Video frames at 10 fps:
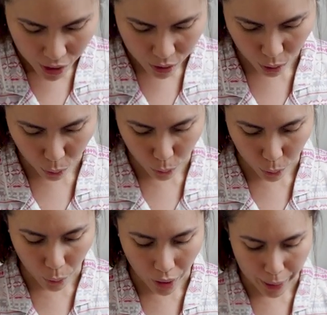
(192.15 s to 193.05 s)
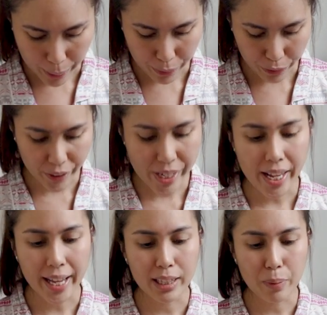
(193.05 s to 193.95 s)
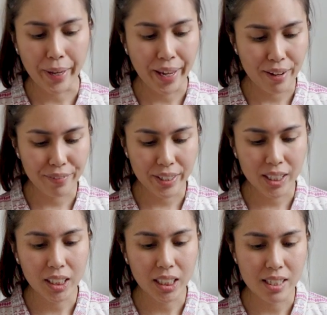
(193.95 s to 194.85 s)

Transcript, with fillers: So um, the first item I have here